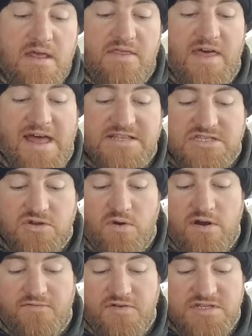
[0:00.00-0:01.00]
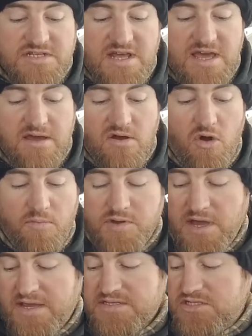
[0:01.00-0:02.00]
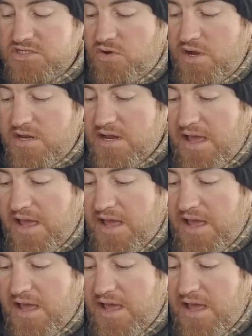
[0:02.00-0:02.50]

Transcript: That's the word for today. Hope you guys enjoyed it.